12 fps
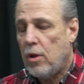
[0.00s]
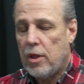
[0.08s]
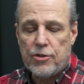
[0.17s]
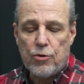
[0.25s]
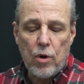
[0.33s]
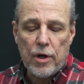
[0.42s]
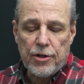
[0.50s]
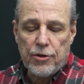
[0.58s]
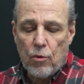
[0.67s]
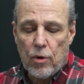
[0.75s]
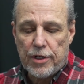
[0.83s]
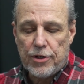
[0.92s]
Well, in
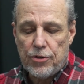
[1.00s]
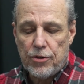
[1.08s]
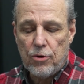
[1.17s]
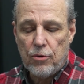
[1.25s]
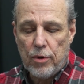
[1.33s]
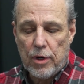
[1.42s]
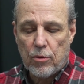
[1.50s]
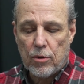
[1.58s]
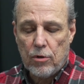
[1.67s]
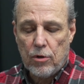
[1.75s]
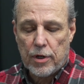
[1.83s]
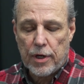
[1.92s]
2022, we were
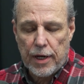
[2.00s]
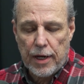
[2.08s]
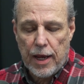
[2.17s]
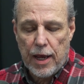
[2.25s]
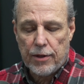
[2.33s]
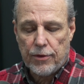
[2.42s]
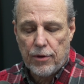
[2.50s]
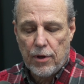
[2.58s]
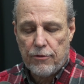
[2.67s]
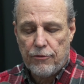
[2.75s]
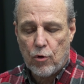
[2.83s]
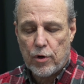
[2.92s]
looking at
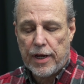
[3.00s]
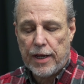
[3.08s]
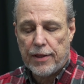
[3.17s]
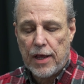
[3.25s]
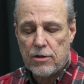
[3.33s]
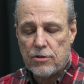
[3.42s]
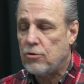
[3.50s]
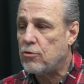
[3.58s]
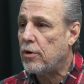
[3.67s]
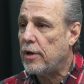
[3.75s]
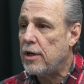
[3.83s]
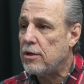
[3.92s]
48,000
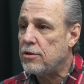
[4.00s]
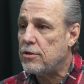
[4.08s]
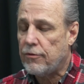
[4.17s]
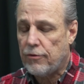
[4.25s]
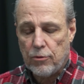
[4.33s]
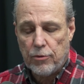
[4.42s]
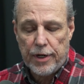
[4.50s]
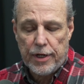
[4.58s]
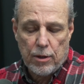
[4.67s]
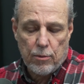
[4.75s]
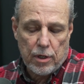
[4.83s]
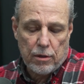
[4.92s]
troy ounces of
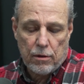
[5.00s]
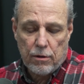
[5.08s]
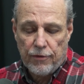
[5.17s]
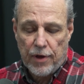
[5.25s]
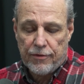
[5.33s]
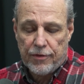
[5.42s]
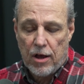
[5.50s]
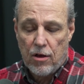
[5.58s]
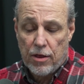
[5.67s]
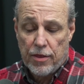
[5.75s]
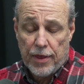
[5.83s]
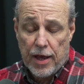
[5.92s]
iridium at
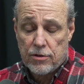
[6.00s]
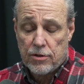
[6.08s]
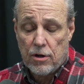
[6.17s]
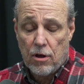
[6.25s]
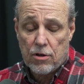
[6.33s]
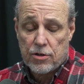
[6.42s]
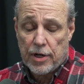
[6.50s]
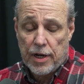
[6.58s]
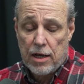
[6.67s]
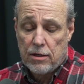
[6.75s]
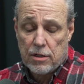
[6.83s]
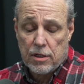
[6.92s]
$5,000 an
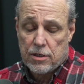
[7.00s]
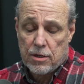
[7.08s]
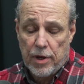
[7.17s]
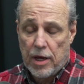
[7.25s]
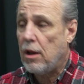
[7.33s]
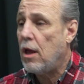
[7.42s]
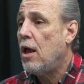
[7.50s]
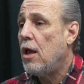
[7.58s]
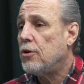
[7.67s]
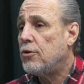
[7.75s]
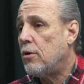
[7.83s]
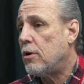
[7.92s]
ounce. That's about
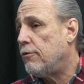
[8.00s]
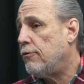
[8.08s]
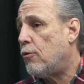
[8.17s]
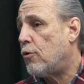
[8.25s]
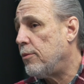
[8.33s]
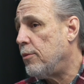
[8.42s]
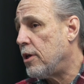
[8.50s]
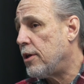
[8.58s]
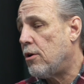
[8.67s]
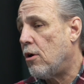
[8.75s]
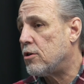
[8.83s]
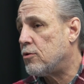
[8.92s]
$240
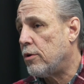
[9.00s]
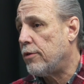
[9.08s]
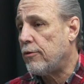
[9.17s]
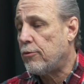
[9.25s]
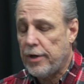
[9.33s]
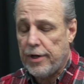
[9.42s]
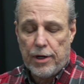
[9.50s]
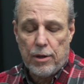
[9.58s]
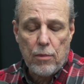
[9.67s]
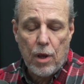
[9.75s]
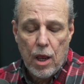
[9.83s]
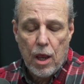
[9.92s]
million worth of iridium.